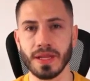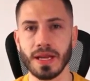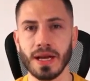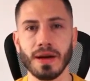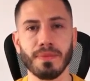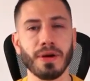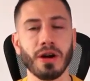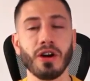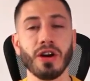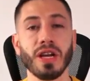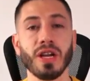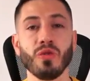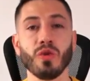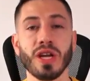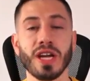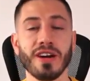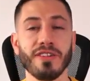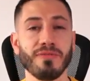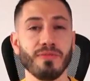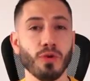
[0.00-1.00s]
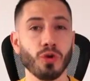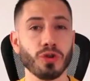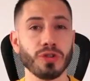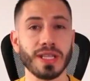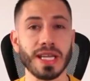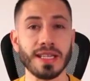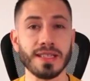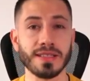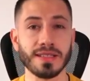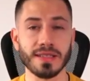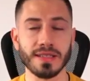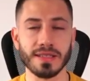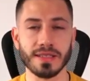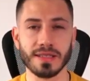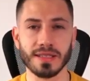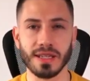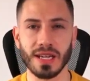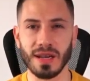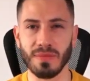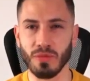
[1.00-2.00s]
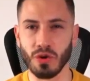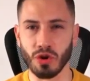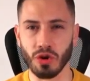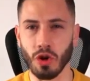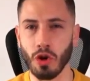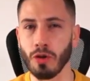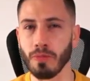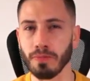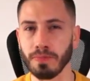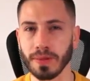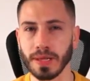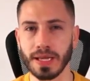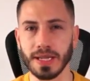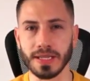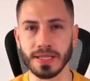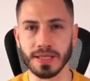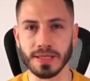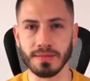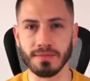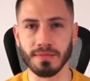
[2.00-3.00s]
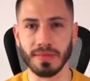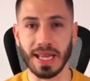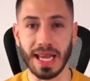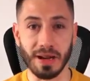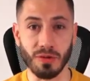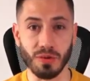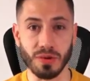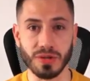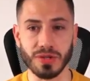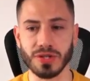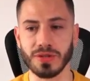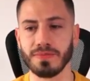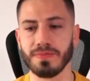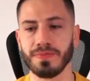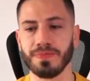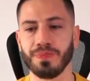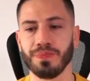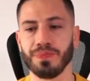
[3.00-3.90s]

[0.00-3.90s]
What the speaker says: Apparently we have more tenses and more complex language.